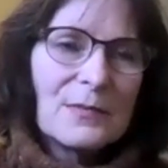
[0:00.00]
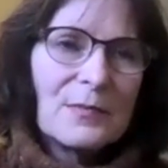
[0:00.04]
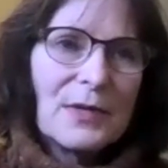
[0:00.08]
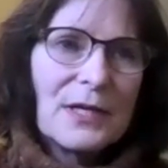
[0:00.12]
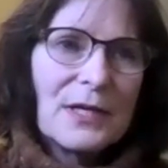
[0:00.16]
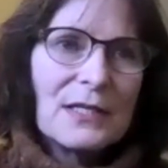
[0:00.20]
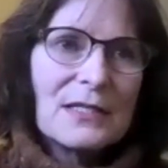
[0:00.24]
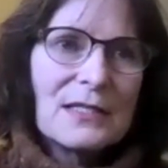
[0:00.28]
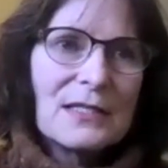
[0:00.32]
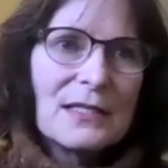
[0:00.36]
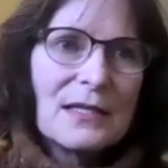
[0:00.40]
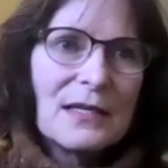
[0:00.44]

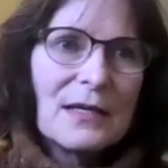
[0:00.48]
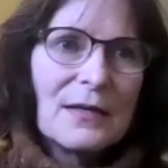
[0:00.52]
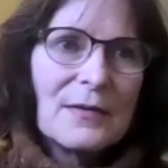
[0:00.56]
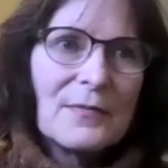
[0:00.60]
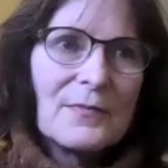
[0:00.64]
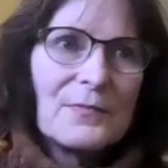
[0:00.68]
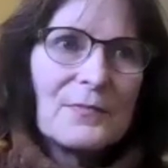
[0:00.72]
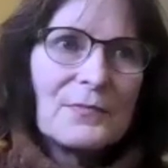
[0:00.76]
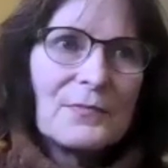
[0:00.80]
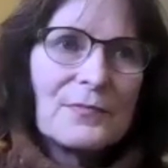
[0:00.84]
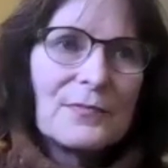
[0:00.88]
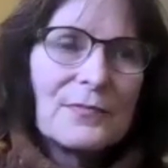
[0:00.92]
But
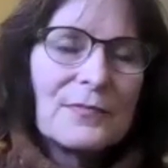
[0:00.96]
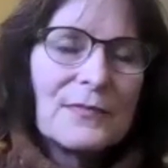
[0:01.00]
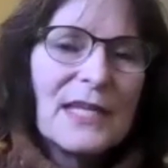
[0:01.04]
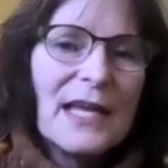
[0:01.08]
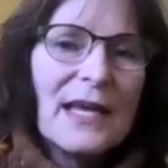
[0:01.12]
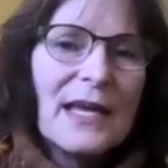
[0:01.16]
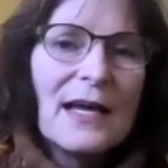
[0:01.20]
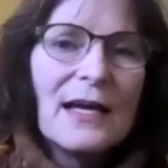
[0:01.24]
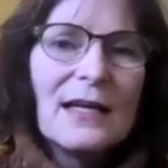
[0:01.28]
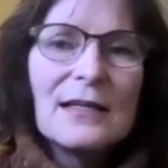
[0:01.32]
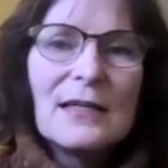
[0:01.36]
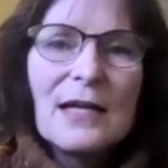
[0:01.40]

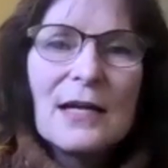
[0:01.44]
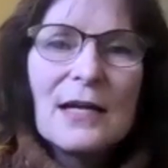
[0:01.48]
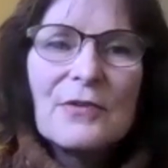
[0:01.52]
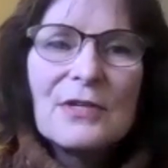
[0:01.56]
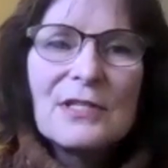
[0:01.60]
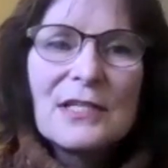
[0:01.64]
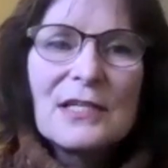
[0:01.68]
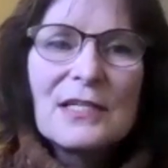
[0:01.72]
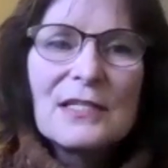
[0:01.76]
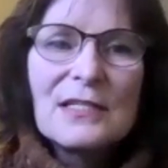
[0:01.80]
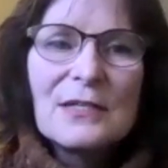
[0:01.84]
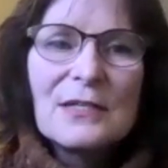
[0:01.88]
yeah, and every
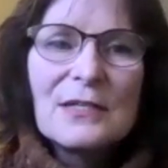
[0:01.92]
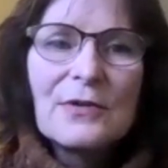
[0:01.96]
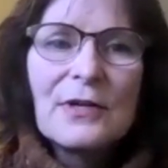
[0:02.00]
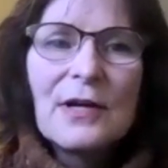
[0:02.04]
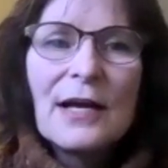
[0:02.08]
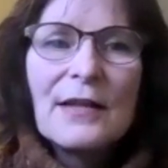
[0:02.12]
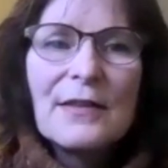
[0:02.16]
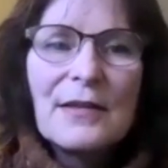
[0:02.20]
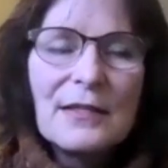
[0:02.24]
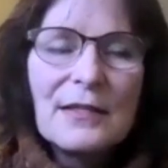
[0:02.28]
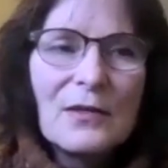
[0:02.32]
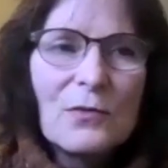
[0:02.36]
day is different.
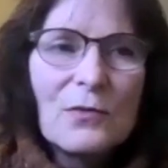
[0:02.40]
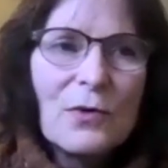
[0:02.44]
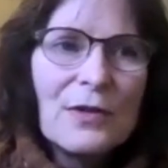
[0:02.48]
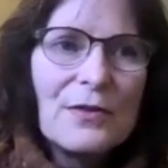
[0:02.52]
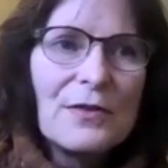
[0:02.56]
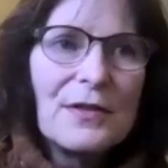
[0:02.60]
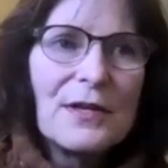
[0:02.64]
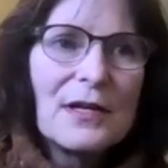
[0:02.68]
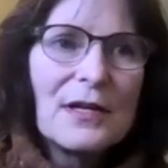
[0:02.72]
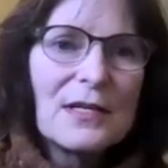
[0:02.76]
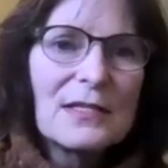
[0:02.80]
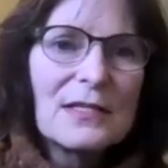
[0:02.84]
I think the one
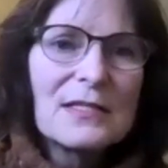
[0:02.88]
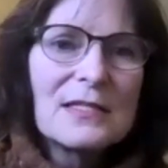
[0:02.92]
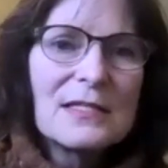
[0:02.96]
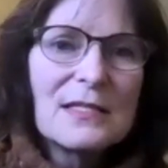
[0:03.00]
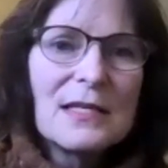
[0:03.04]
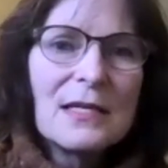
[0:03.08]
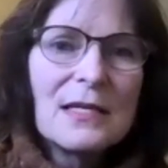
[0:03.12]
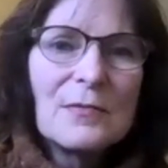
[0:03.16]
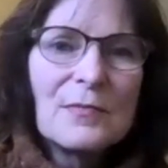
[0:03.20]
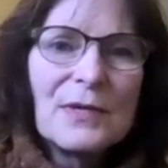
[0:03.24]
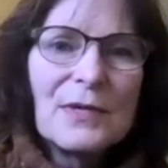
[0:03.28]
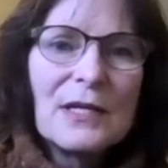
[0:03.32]
thing is
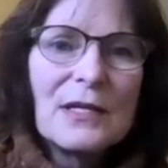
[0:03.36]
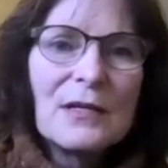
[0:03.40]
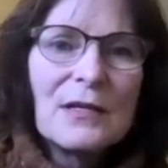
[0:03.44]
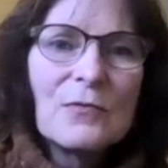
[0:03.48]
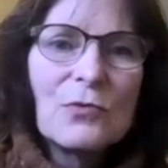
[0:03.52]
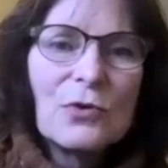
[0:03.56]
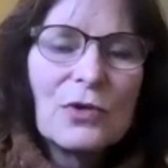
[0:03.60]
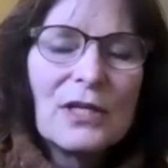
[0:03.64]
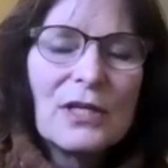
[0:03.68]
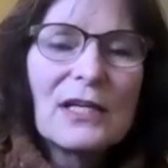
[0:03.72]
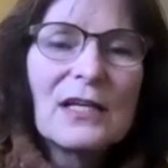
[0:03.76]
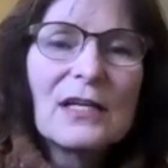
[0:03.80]
that being
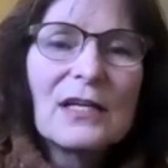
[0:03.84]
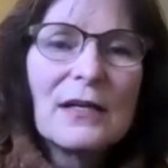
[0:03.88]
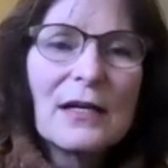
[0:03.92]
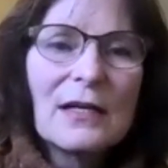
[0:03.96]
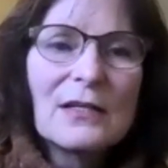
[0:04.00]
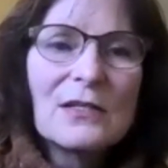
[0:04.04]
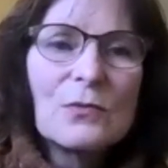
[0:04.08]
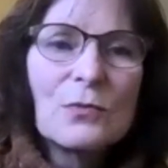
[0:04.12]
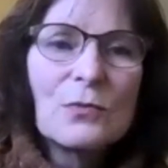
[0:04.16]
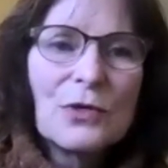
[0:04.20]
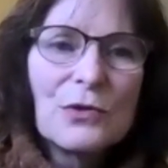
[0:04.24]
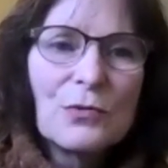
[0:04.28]
really
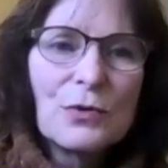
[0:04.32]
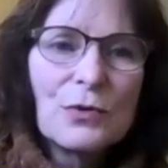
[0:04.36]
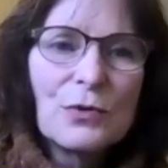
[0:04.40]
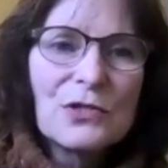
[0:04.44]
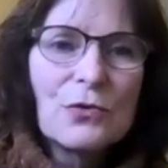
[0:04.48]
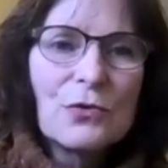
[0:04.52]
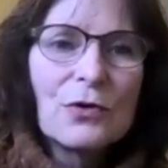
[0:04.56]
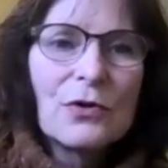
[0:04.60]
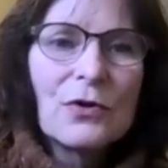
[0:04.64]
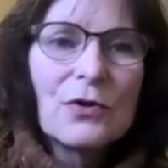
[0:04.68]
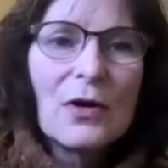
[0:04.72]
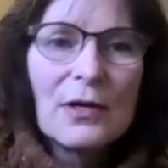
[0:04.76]
connected with what's
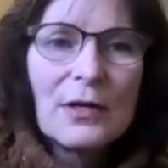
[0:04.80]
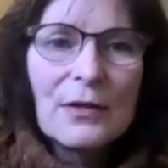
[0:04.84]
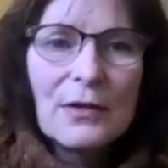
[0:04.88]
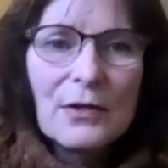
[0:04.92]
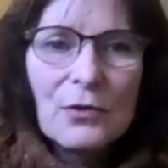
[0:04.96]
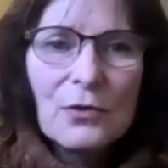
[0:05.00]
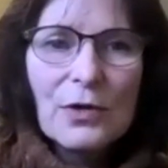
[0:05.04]
going on in the